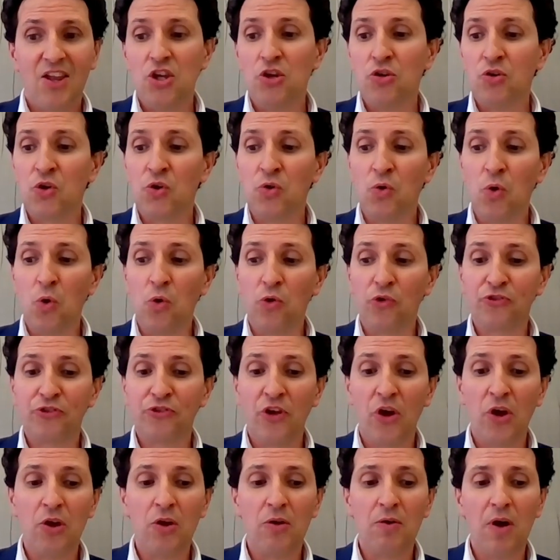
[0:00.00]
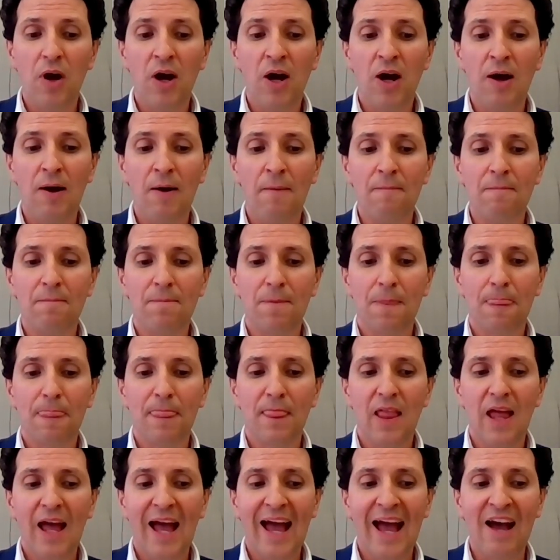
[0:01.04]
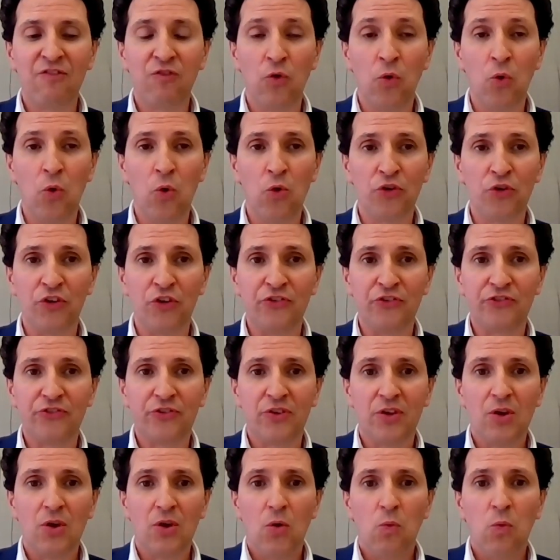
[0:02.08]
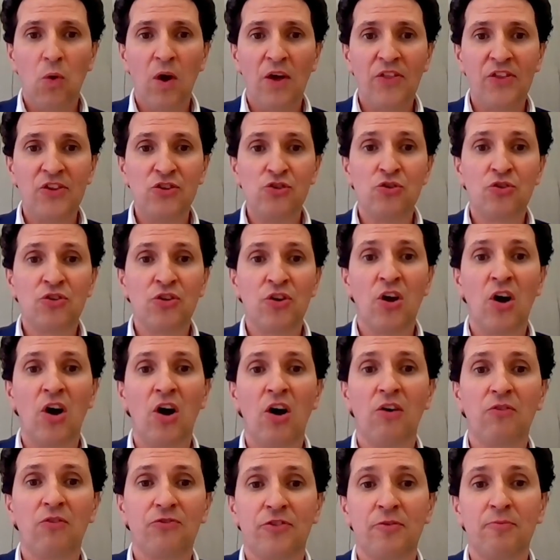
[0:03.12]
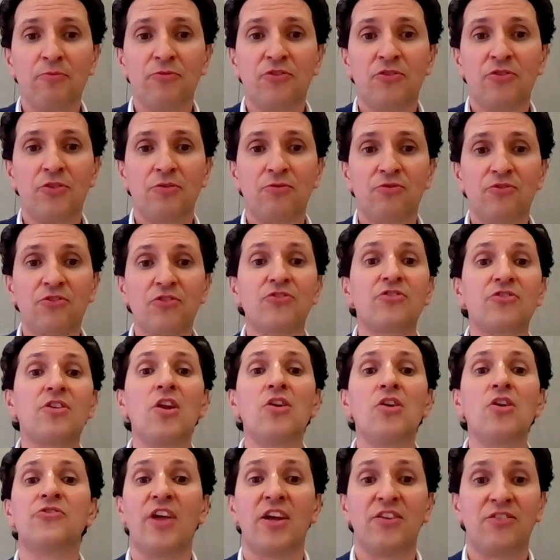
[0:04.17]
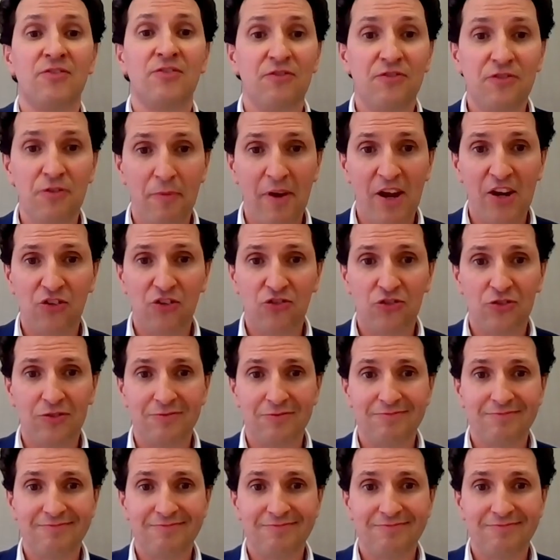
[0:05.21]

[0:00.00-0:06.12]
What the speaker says: You can also have orders where you can ask them to disclose that information